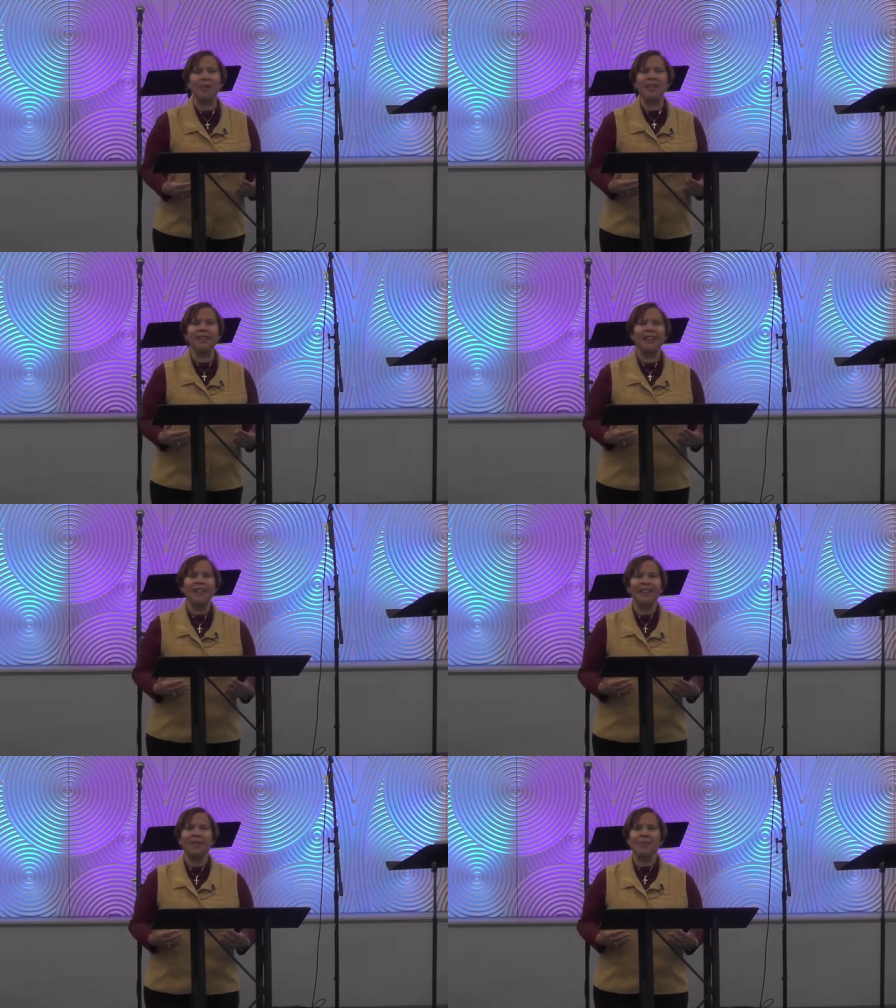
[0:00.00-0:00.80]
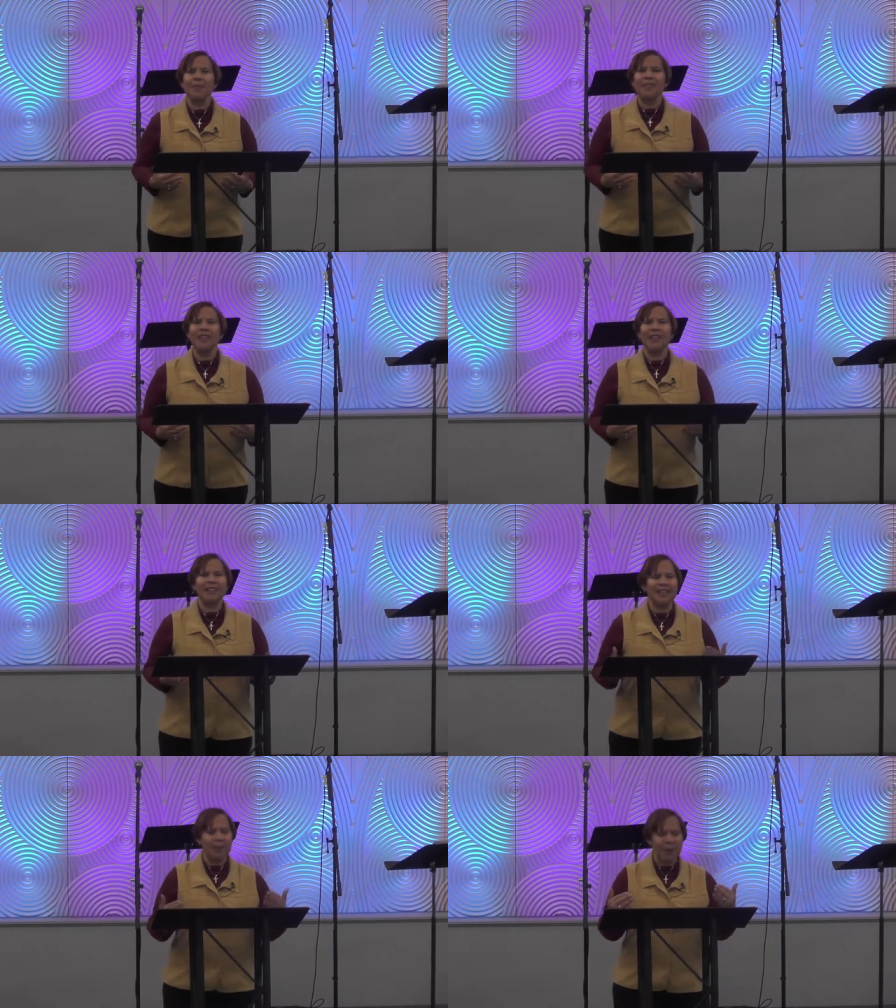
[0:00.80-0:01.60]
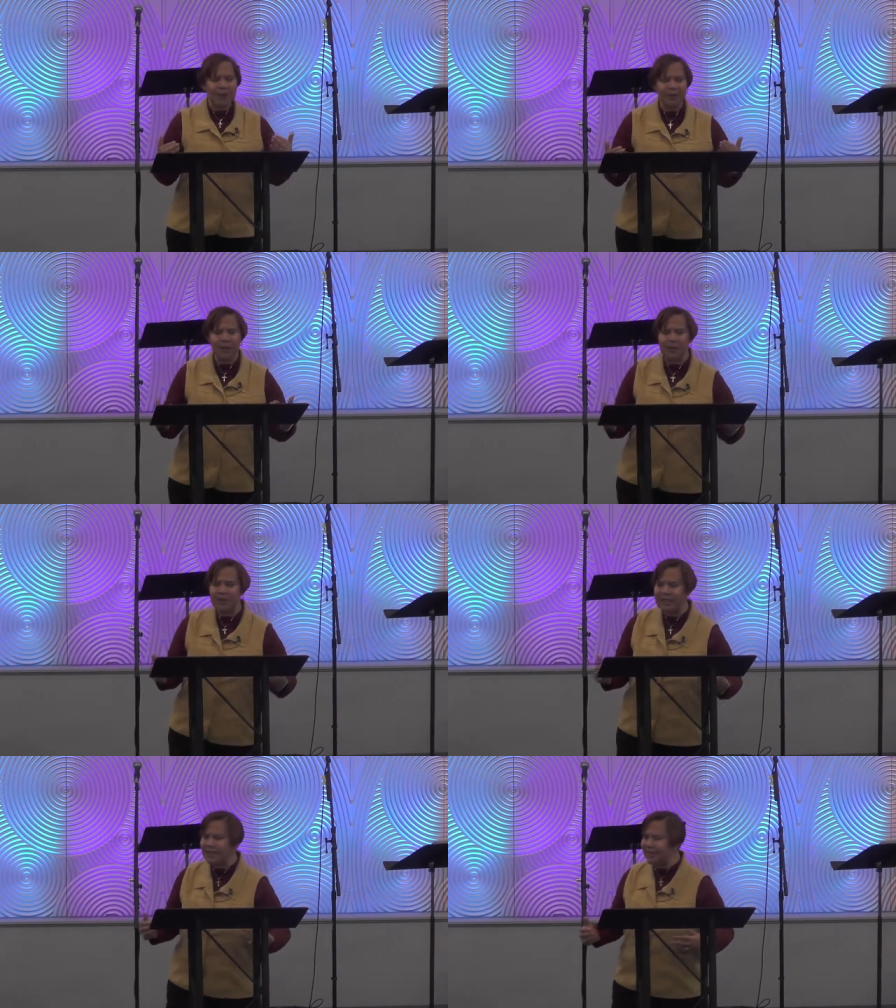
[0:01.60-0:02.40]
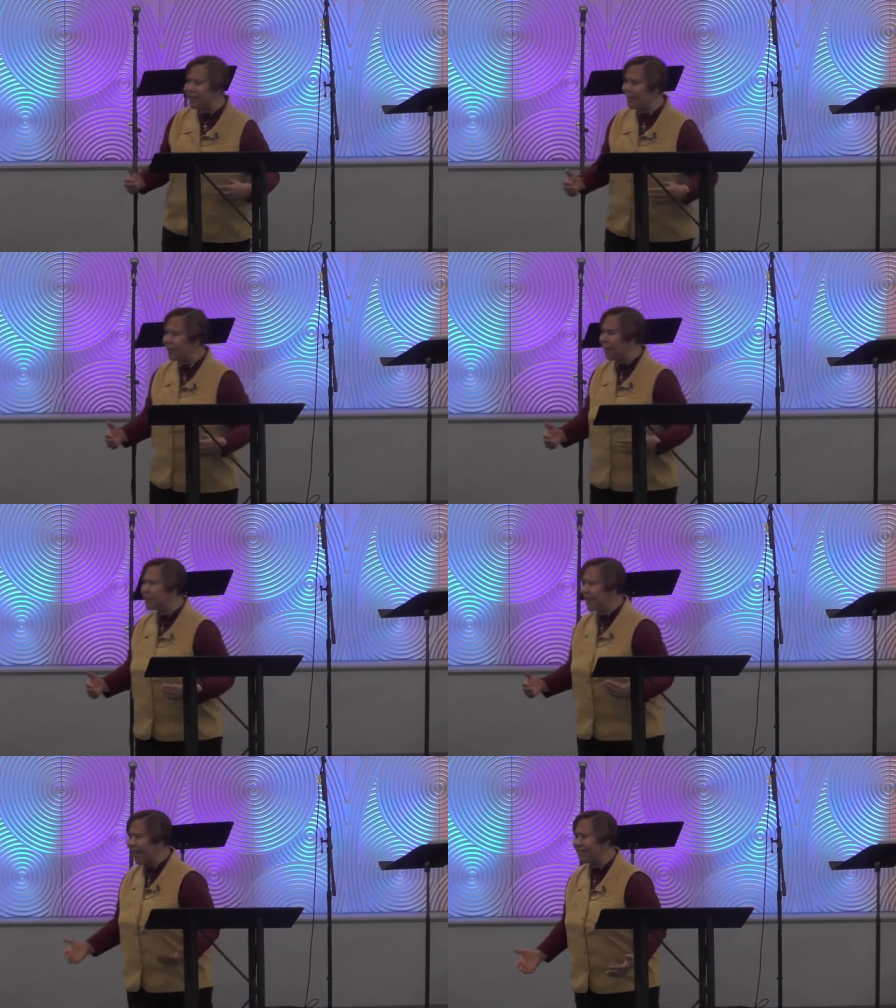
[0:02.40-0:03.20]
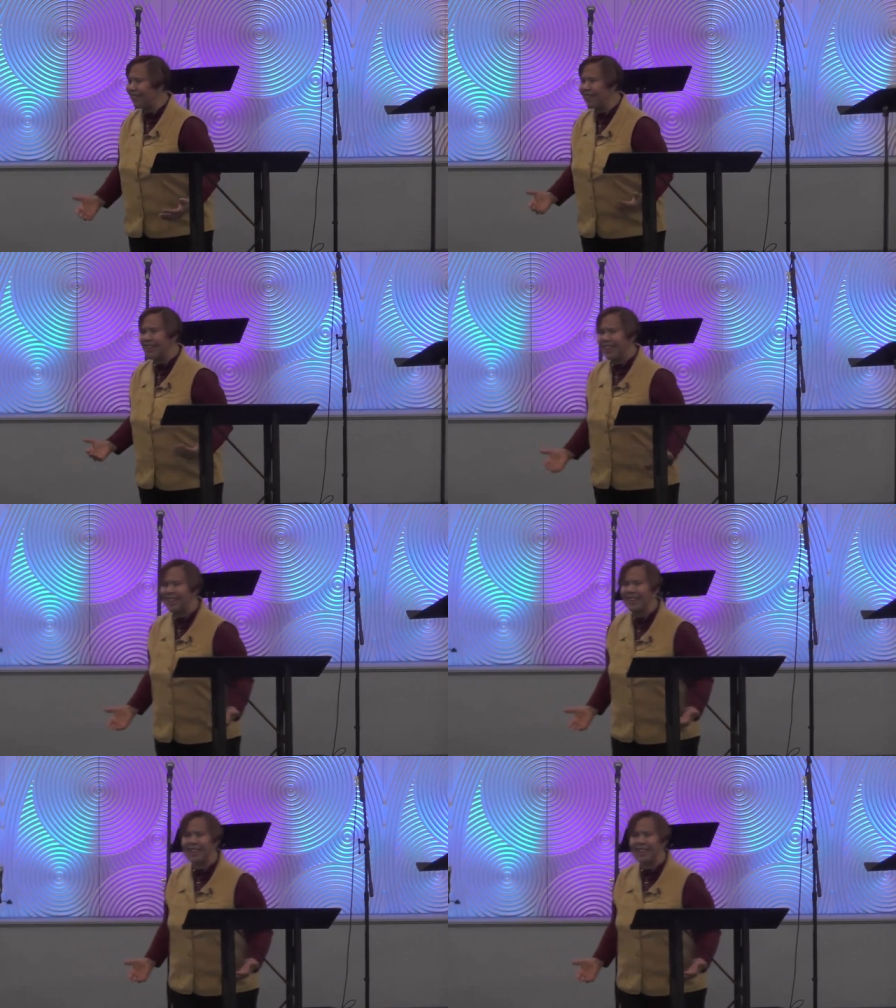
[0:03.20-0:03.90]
I mean, it's like Pastor Tommy says, you know, I want to act like a kid